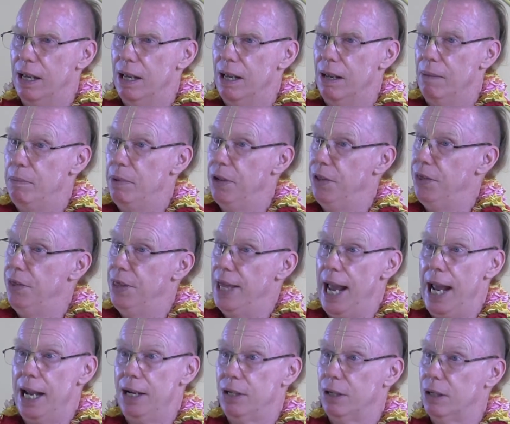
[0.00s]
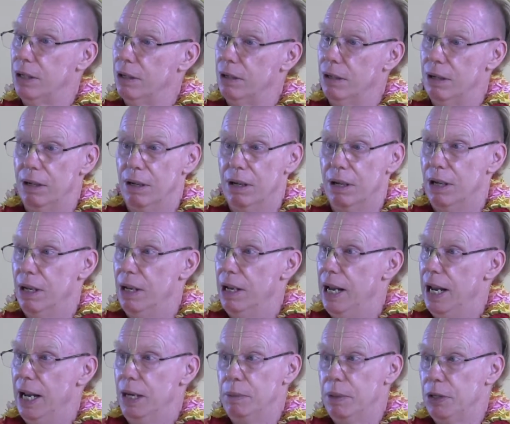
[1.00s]
But that,
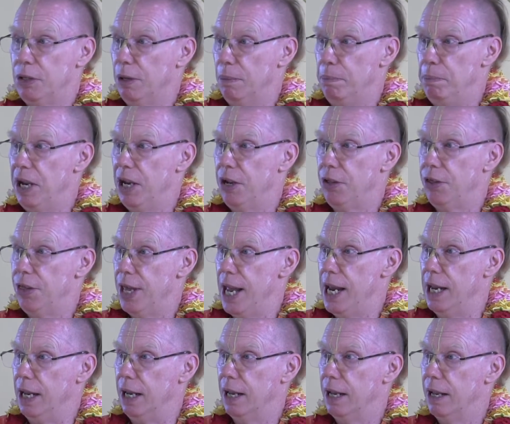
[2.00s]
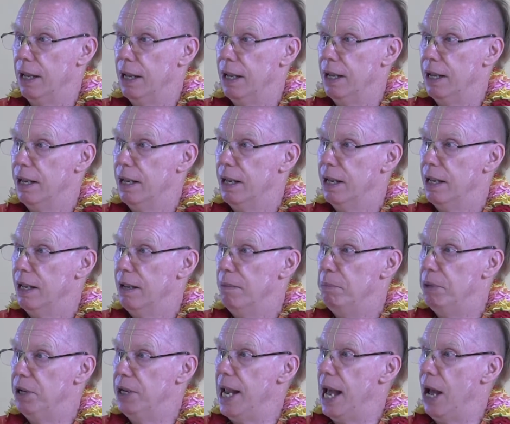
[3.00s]
it was a big thing.
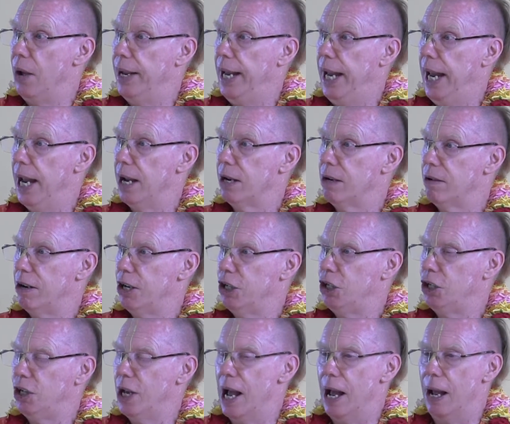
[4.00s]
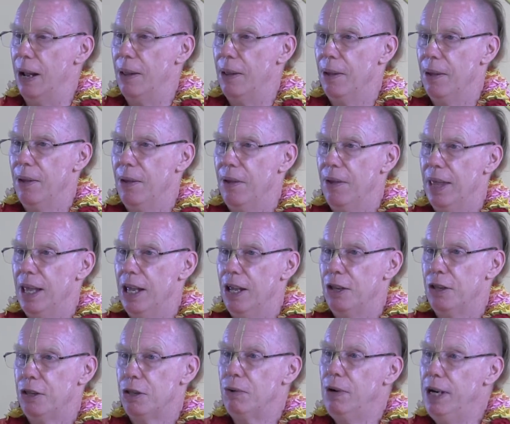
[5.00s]
But now here, Krishna,
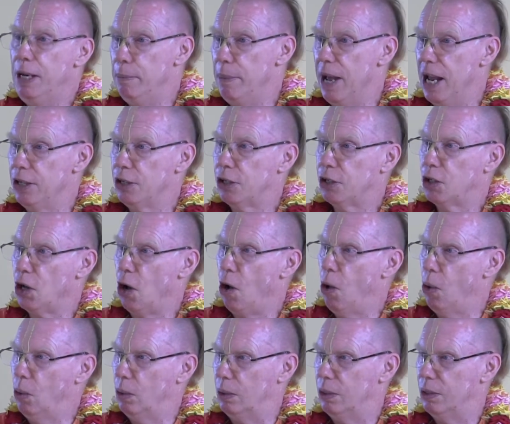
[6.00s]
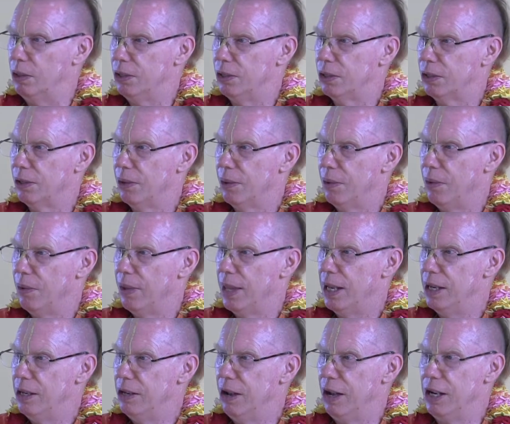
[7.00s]
3 months old,
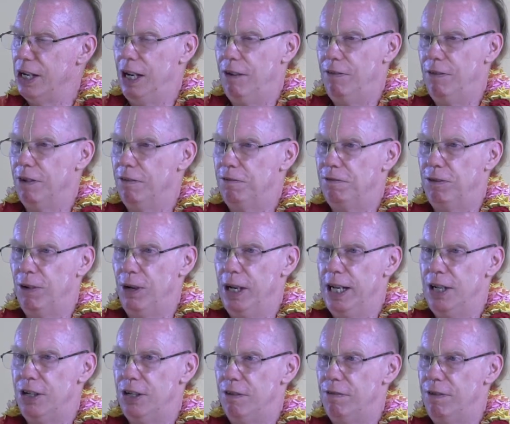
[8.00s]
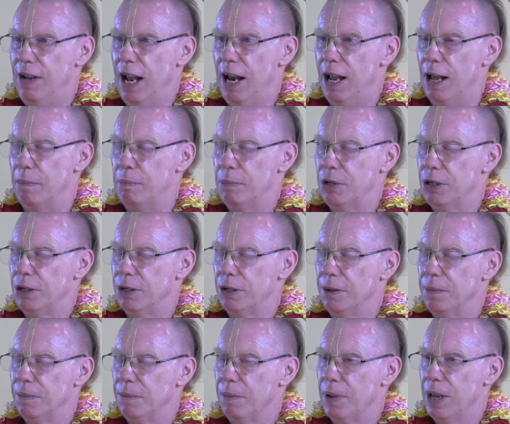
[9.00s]
not even fully developed
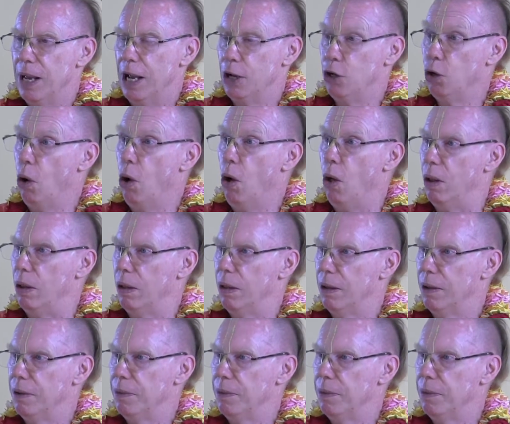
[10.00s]
at all.